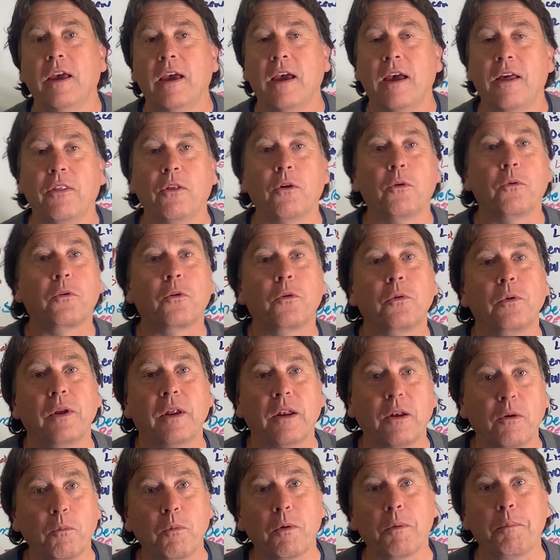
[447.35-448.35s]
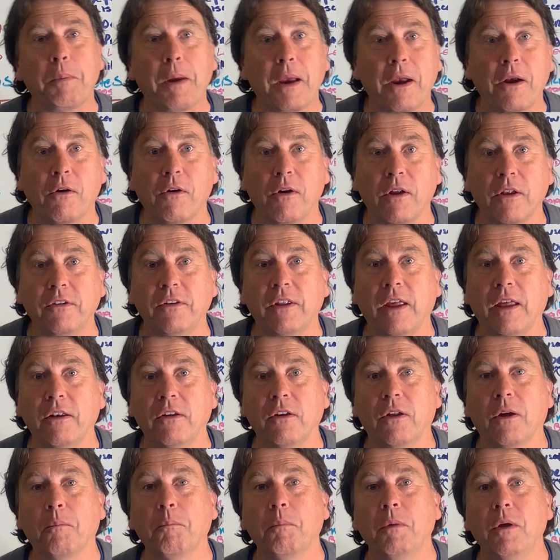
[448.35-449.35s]
and they'll create a repair
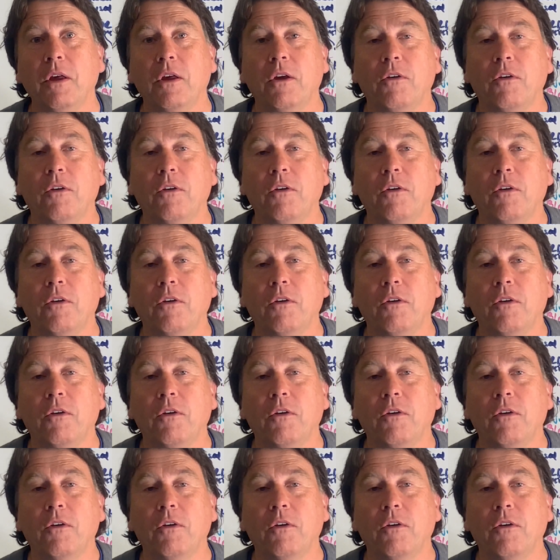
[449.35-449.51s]
addendum